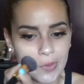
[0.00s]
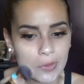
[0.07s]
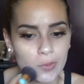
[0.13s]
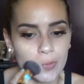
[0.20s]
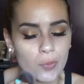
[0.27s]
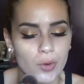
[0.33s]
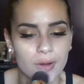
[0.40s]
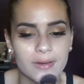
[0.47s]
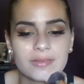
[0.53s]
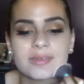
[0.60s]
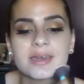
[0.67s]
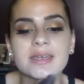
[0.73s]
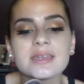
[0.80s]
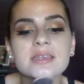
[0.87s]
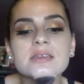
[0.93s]
work
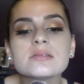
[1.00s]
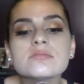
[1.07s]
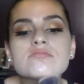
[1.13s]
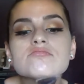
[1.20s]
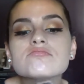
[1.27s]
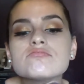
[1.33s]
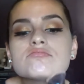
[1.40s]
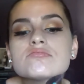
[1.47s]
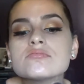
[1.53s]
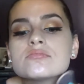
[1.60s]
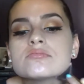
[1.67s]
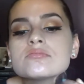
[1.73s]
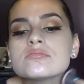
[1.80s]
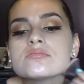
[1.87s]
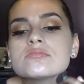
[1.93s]
that in.
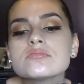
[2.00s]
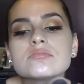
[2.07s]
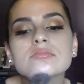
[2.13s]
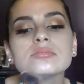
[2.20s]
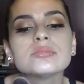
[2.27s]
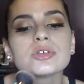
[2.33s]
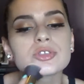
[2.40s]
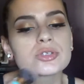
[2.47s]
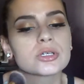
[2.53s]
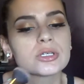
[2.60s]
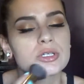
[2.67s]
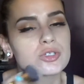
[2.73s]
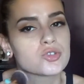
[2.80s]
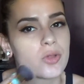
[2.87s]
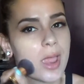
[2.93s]
I'm also going
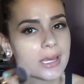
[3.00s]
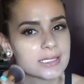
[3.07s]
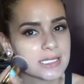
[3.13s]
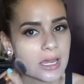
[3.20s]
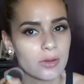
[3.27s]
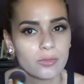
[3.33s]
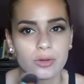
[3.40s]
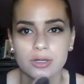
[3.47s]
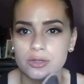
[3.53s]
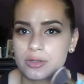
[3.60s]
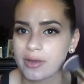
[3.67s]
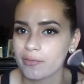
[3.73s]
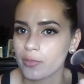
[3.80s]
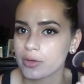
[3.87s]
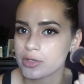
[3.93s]
to drag downward. You
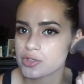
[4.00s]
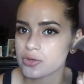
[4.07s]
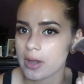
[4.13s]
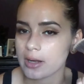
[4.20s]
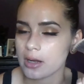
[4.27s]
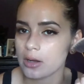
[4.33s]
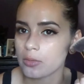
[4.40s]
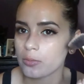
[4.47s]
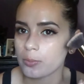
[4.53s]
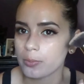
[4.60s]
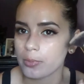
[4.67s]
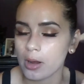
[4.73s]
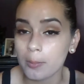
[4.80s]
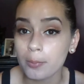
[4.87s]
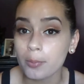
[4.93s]
never want to drag
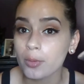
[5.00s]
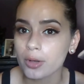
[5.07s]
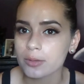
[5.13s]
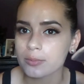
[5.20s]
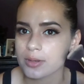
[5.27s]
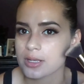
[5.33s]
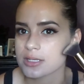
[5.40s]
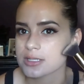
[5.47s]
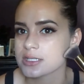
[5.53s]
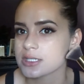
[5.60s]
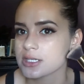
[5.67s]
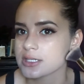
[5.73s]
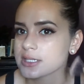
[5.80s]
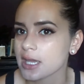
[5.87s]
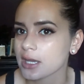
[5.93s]
upward because it
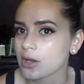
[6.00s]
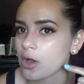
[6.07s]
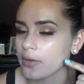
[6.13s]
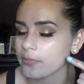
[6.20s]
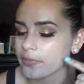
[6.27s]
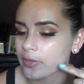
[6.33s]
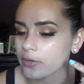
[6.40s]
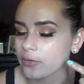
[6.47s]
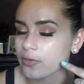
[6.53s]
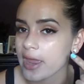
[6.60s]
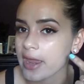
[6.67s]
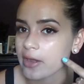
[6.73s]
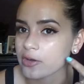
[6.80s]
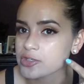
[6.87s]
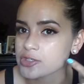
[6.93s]
does get caught in the little
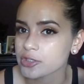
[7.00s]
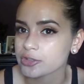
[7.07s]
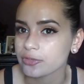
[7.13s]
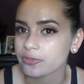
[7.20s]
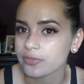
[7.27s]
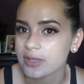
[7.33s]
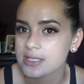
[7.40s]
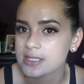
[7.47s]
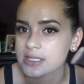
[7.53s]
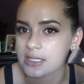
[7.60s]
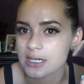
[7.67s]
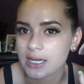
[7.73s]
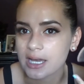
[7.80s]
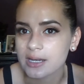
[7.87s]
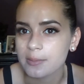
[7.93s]
hairs on your face and it
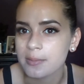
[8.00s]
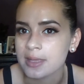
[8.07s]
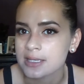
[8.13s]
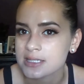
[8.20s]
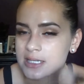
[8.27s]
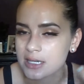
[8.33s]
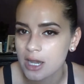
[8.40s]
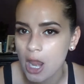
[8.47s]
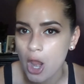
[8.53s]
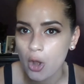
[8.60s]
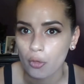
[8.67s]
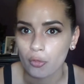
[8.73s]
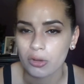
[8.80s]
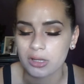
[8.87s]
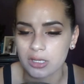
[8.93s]
kind of makes it
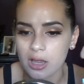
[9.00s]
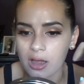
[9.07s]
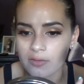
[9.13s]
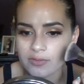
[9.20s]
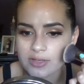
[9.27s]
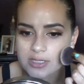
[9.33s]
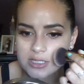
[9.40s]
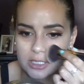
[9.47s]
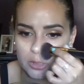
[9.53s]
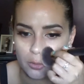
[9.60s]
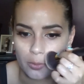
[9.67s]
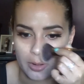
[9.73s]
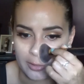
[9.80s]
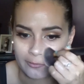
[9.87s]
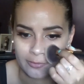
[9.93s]
really obvious that you're
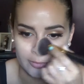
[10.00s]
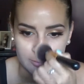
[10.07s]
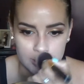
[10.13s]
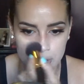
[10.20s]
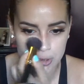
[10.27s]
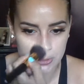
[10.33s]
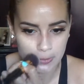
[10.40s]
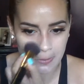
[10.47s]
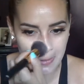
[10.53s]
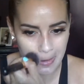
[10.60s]
wearing foundation.